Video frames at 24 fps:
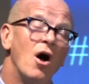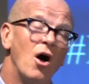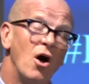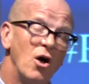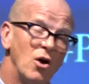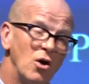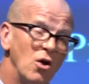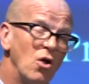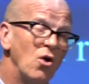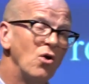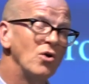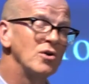
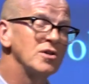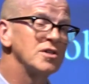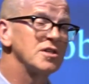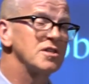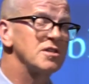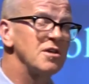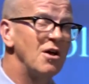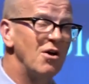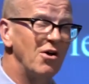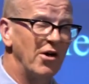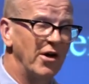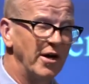
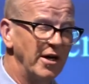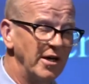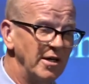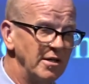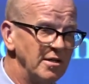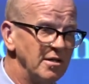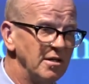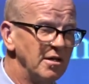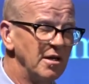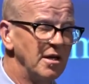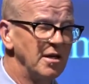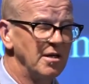
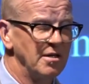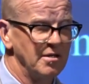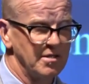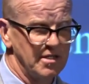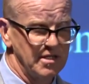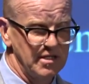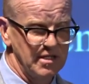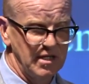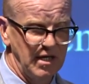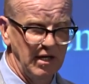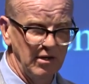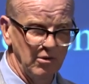alongside
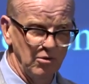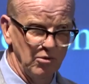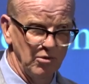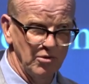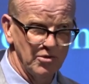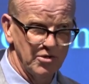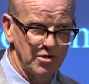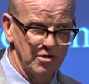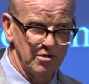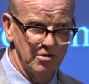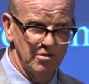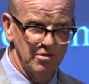
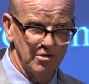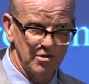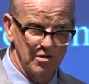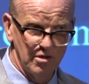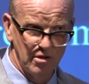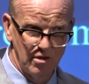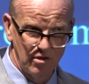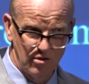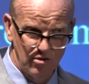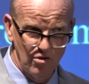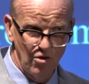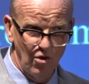skills and
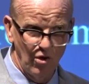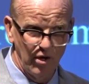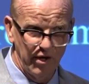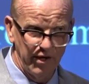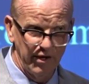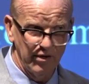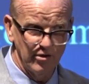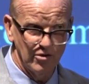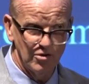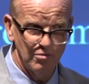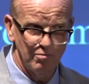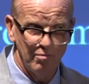
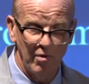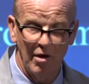knowledge,